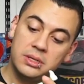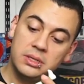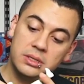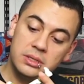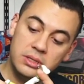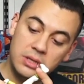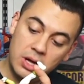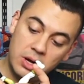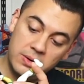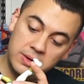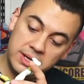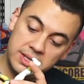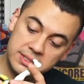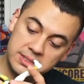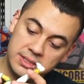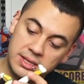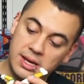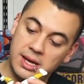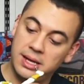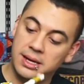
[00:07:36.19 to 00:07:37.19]
No, it is
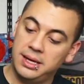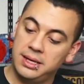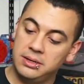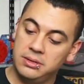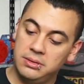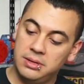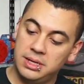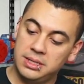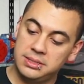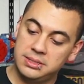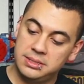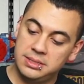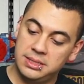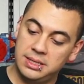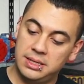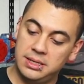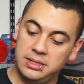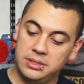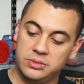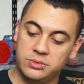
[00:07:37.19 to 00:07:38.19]
not. I do not see
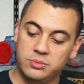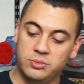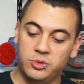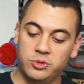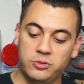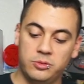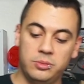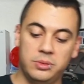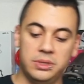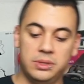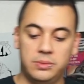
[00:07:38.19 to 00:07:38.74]
that it is removable.